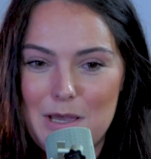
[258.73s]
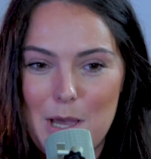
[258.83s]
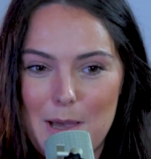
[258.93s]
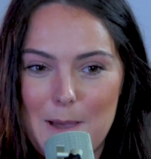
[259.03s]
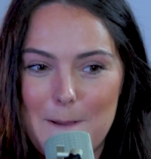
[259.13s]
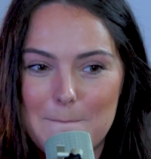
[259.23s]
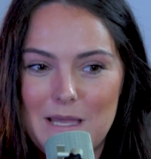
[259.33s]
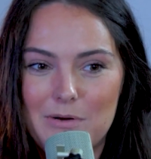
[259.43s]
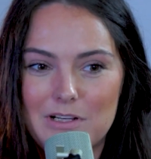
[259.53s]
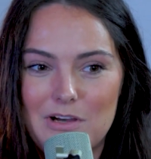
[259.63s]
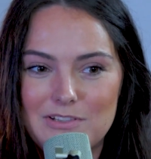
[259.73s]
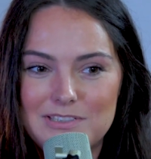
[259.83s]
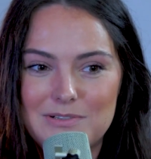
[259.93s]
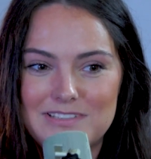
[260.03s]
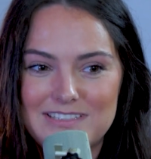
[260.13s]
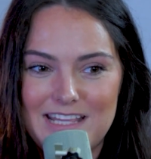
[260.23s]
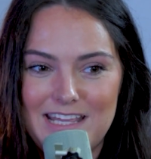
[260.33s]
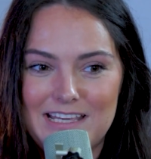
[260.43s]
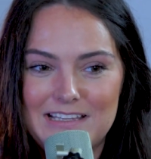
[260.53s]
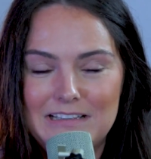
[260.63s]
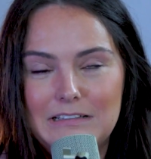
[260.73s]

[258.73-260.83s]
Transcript: I would also say,